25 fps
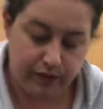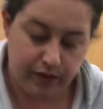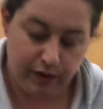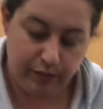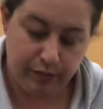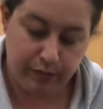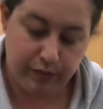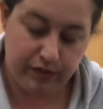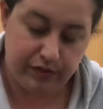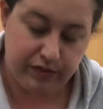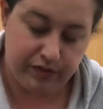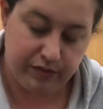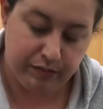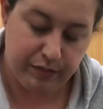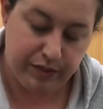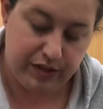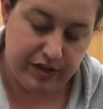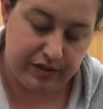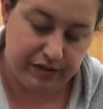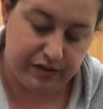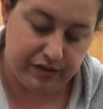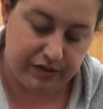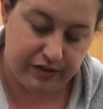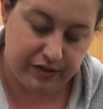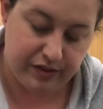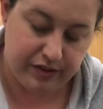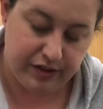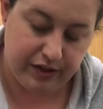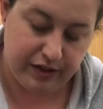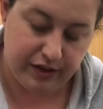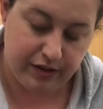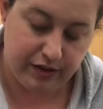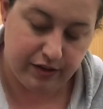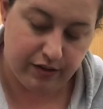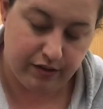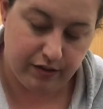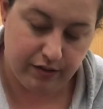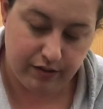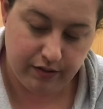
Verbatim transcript: put some pieces in here,